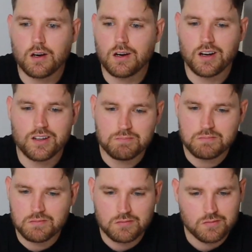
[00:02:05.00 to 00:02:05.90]

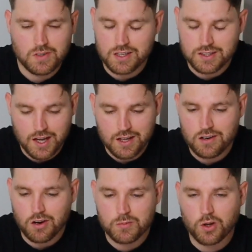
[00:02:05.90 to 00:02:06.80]

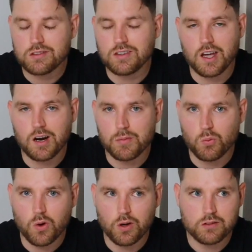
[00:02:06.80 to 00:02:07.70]
not saying I'm the
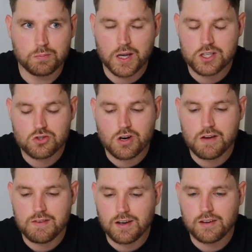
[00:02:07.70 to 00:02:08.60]
world's best
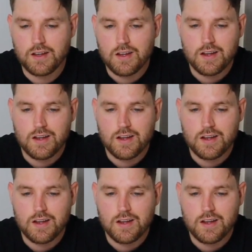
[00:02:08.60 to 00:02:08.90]
driver.